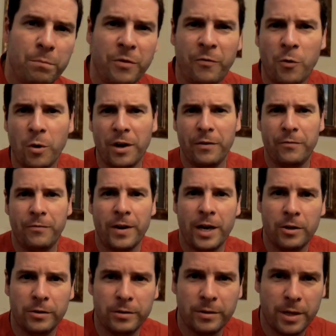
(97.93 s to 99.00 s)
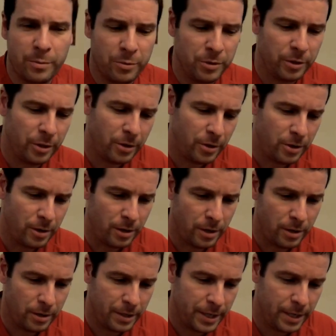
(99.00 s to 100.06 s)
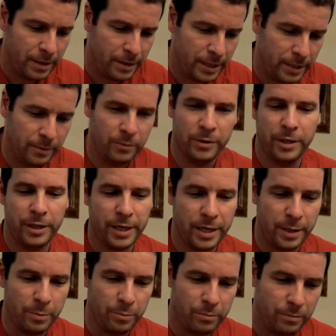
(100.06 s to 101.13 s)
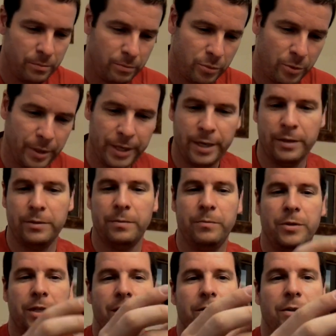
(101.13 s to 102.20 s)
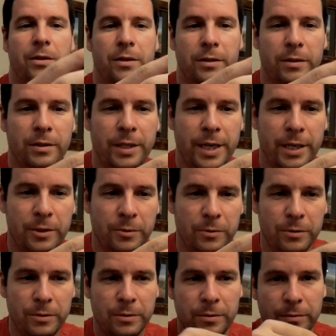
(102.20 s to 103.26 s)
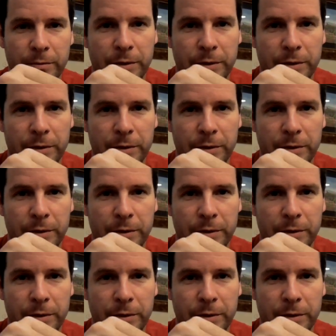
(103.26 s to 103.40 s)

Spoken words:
Before I fire this up in the car, I did want to kind of point out some things on the actual